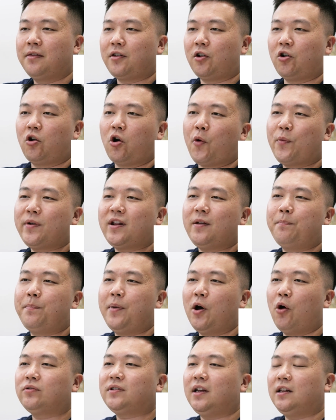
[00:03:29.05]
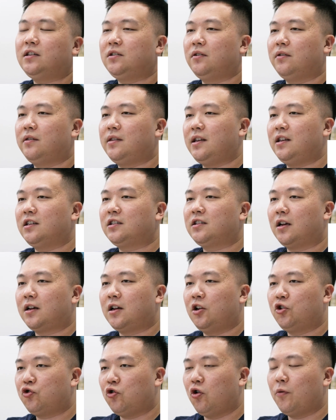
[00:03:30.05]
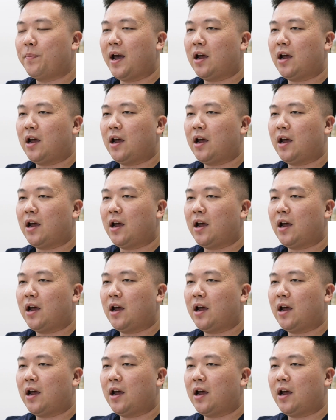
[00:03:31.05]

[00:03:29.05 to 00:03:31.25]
that are already built into these control